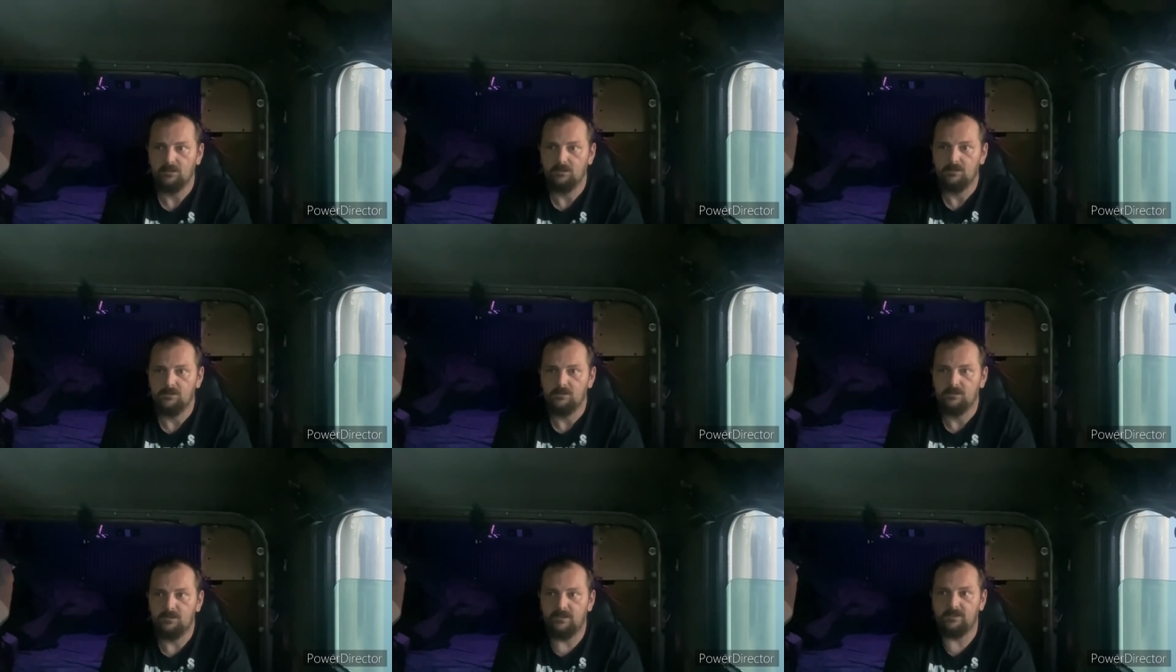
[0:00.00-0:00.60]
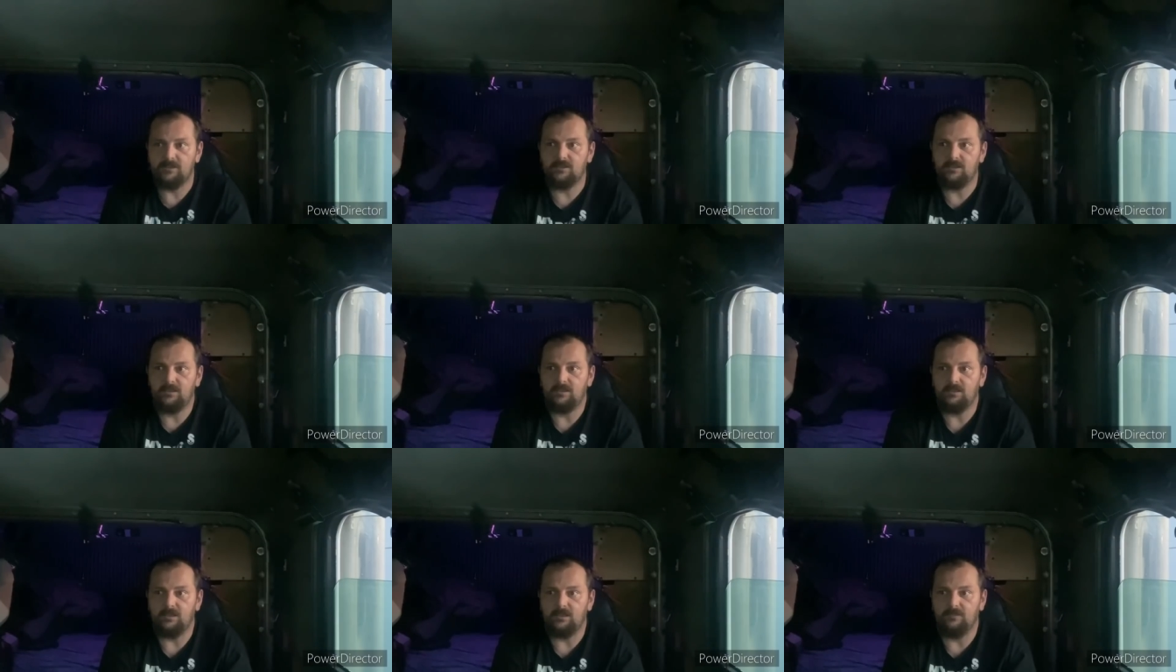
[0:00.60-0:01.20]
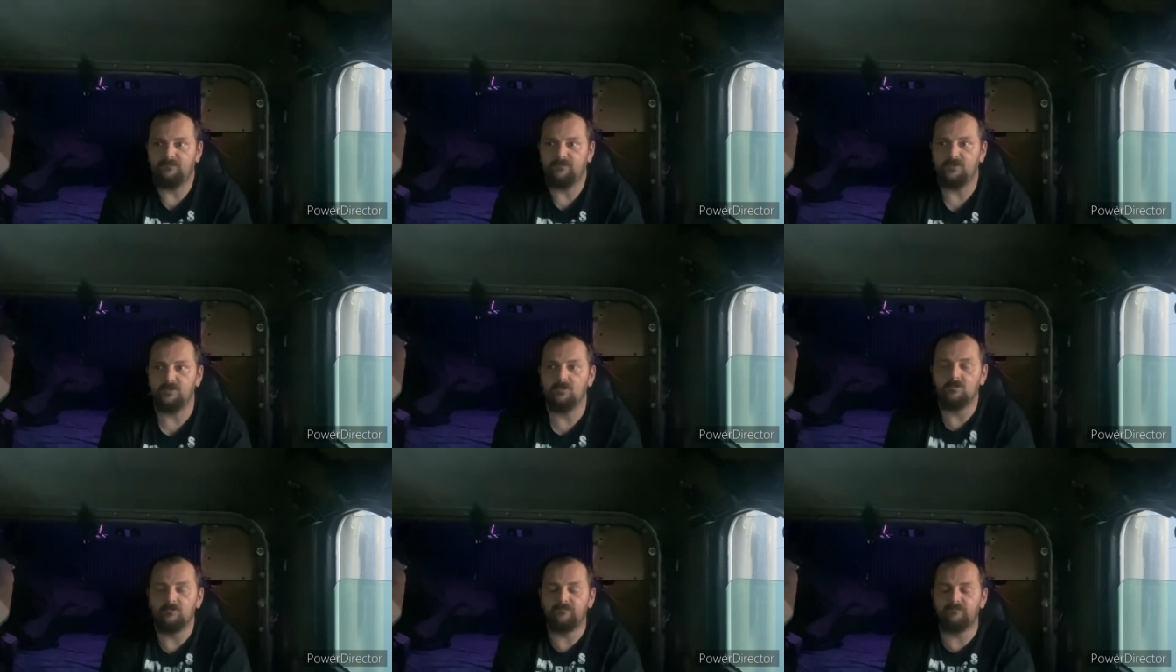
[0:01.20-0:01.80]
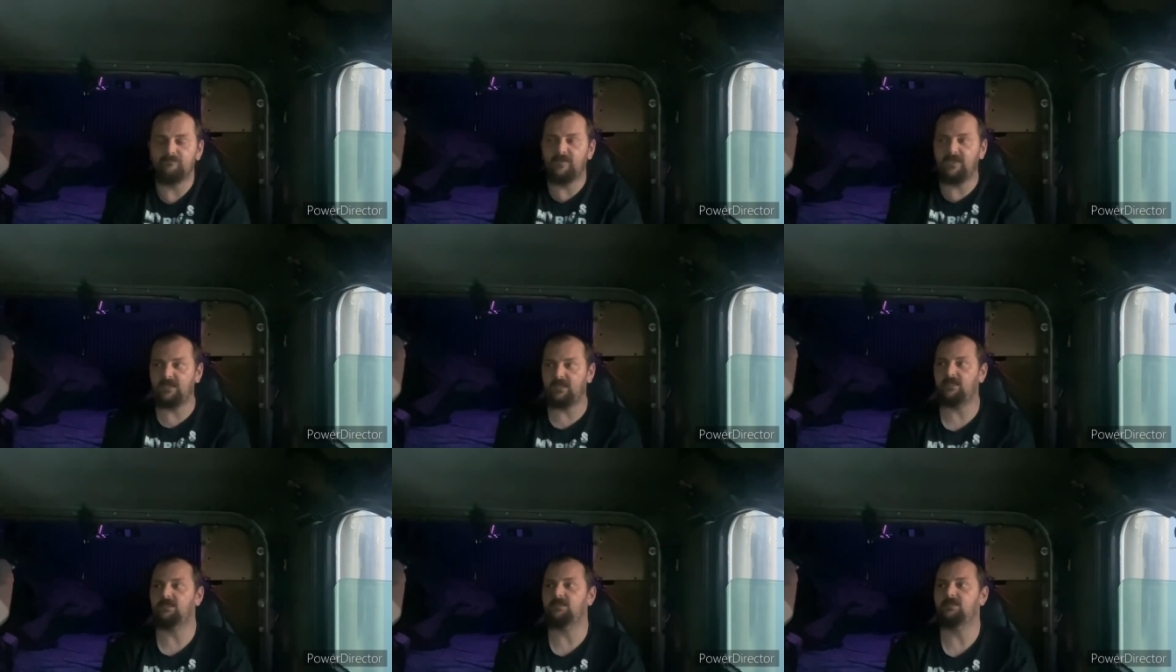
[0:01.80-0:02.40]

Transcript: Like, if you've made